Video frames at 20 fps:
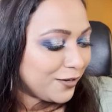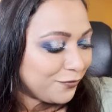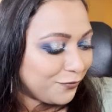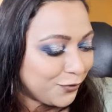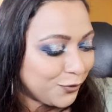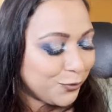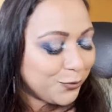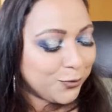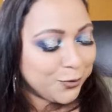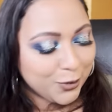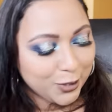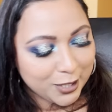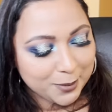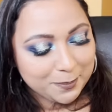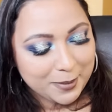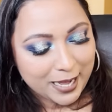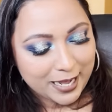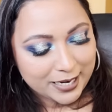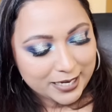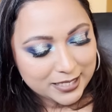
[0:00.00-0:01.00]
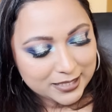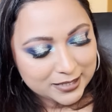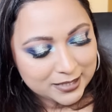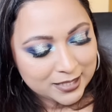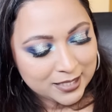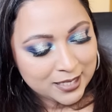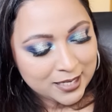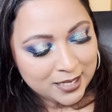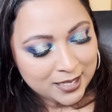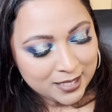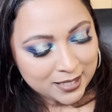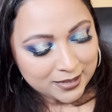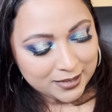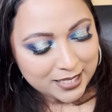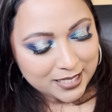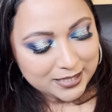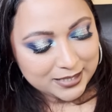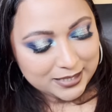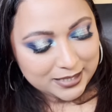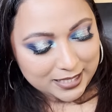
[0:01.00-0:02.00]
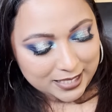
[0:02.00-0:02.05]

a few Huda palettes this